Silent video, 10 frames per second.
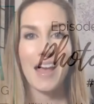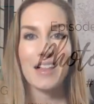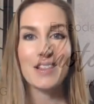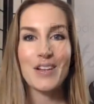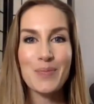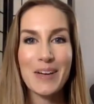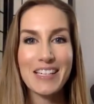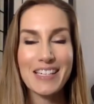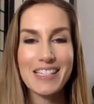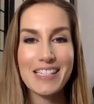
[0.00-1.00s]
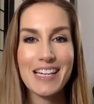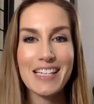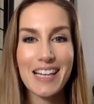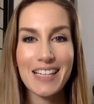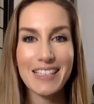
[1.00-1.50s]
Hello, my dears.
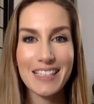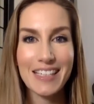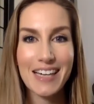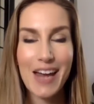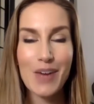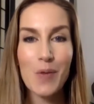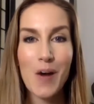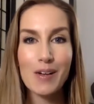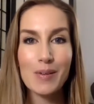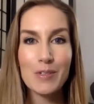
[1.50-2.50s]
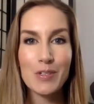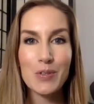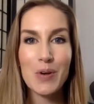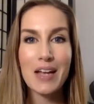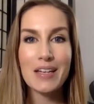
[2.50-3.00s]
Daniela here, and welcome
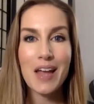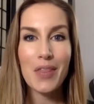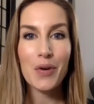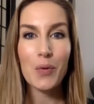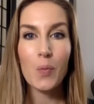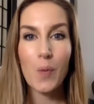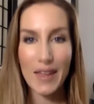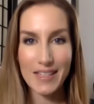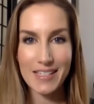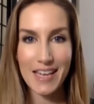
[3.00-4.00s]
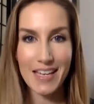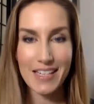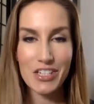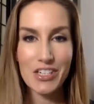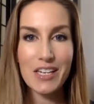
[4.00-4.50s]
to another Wednesday
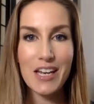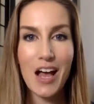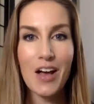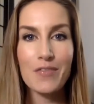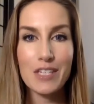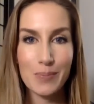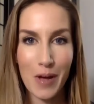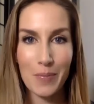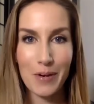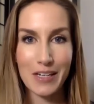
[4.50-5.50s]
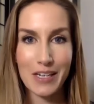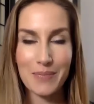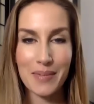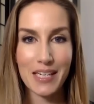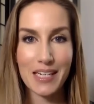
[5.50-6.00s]
edition of the Spa Marketing
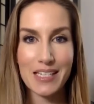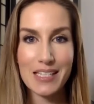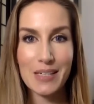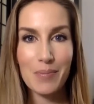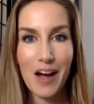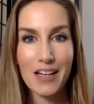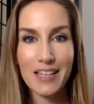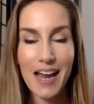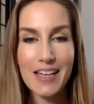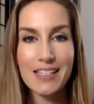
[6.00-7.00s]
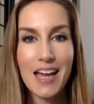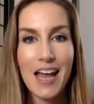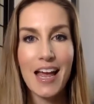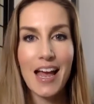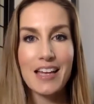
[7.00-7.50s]
Made Easy podcast.
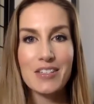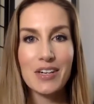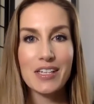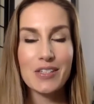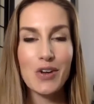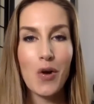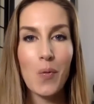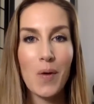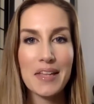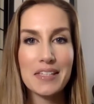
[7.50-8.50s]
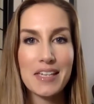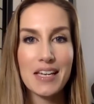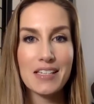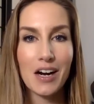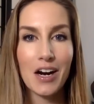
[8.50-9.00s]
As you guys know,
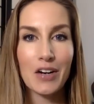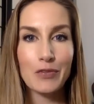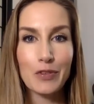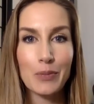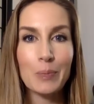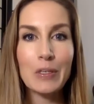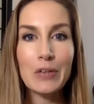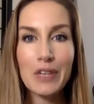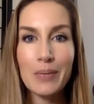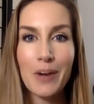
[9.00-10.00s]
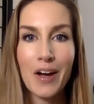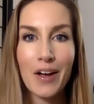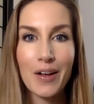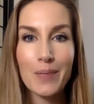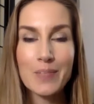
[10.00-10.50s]
Wednesdays are for beauty
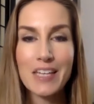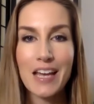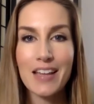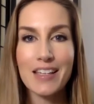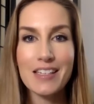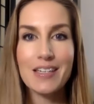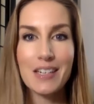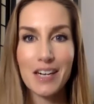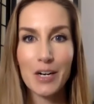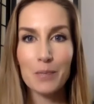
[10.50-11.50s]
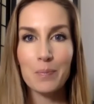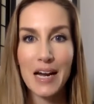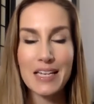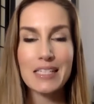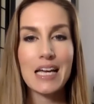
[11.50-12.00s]
bombs. These are our
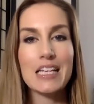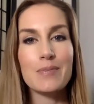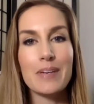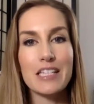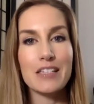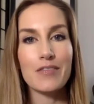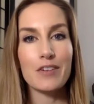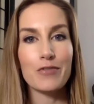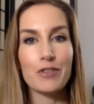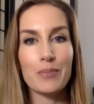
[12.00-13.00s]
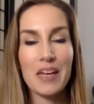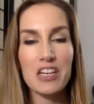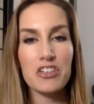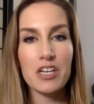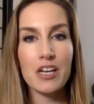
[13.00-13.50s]
bite-sized bits of
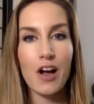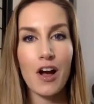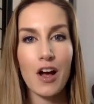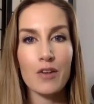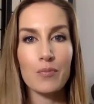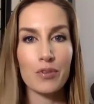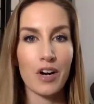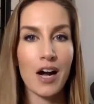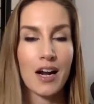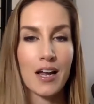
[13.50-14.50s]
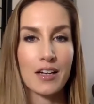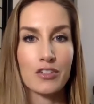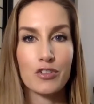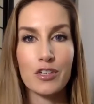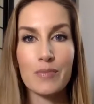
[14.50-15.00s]
information on products,
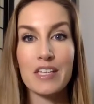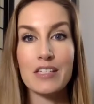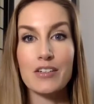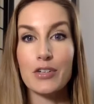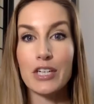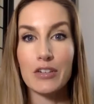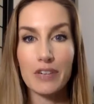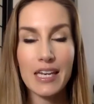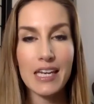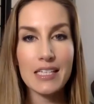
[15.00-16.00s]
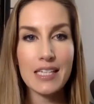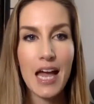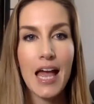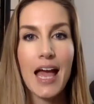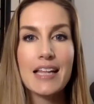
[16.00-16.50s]
treatments, or ingredients.
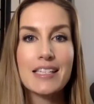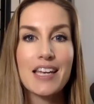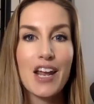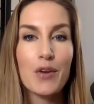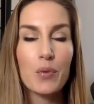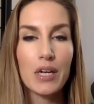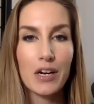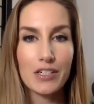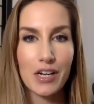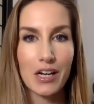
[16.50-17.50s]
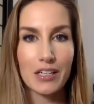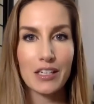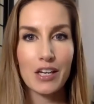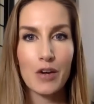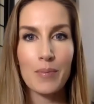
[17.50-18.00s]
And today we are
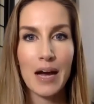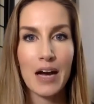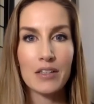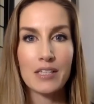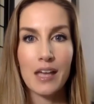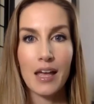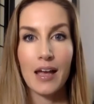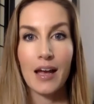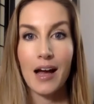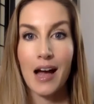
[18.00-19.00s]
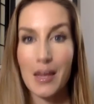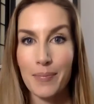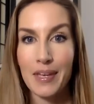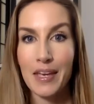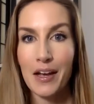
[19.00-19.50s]
talking about
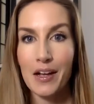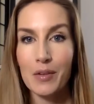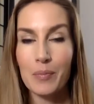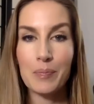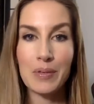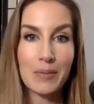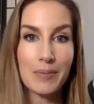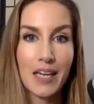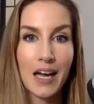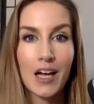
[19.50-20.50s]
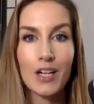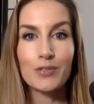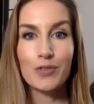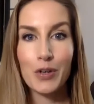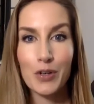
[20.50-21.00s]
IPL, BBL,
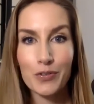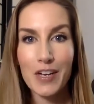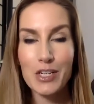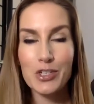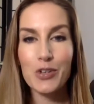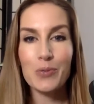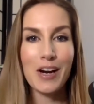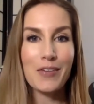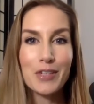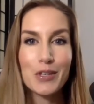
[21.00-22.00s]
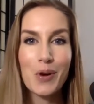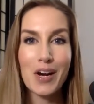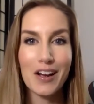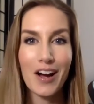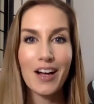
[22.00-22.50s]
photofacial, whatever you want
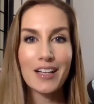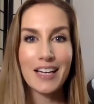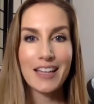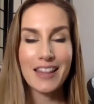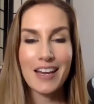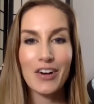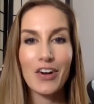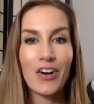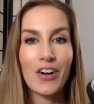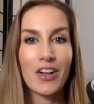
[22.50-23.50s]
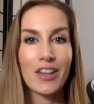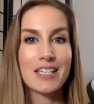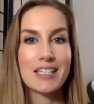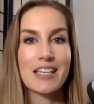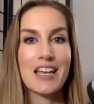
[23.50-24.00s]
to call it, they're all
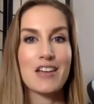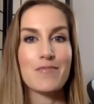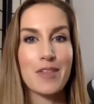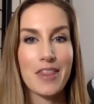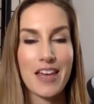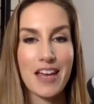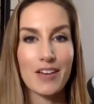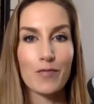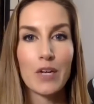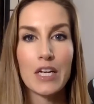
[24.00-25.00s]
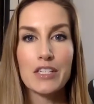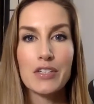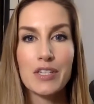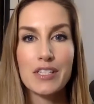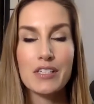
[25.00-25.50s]
the same thing. So
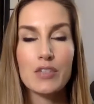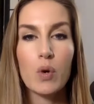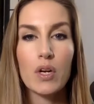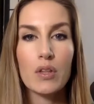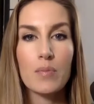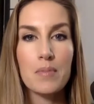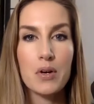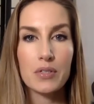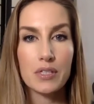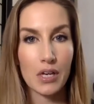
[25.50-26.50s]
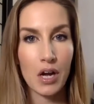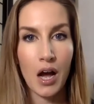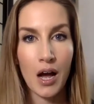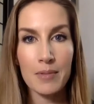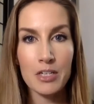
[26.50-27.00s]
this is one of the most
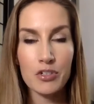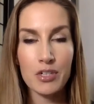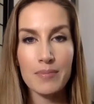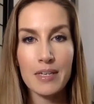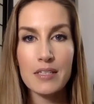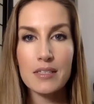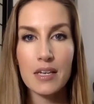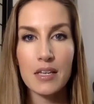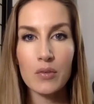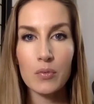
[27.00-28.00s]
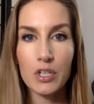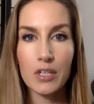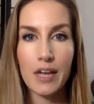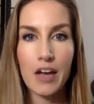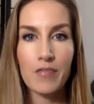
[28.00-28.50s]
common treatments in the
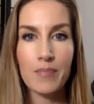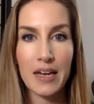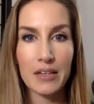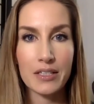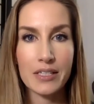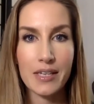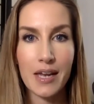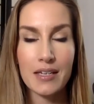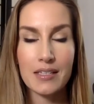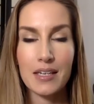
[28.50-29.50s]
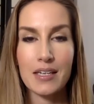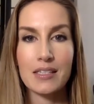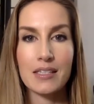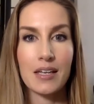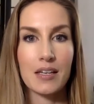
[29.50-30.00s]
world of medical aesthetics.
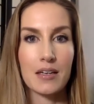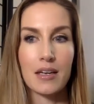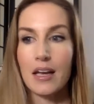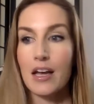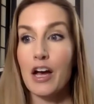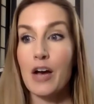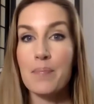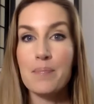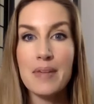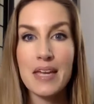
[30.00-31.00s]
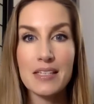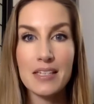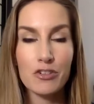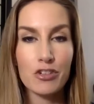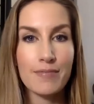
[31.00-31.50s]
It's a
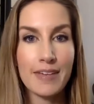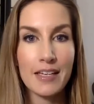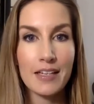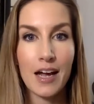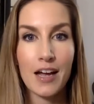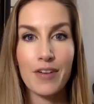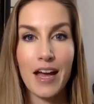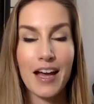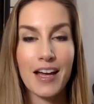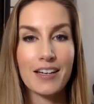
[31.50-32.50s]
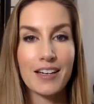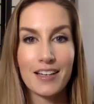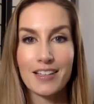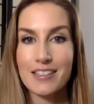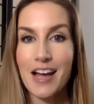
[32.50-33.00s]
amazing treatment. I've had
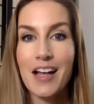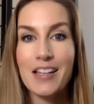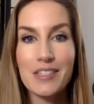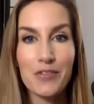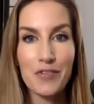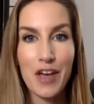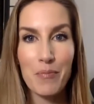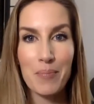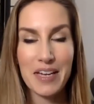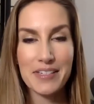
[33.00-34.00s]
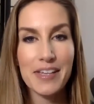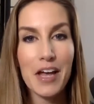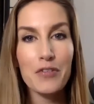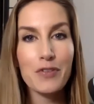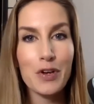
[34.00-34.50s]
tons of them
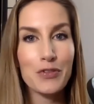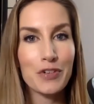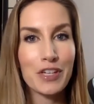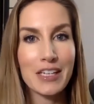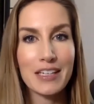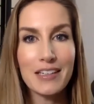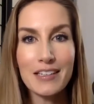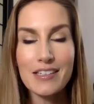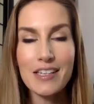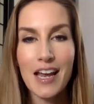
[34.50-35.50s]
myself over the years.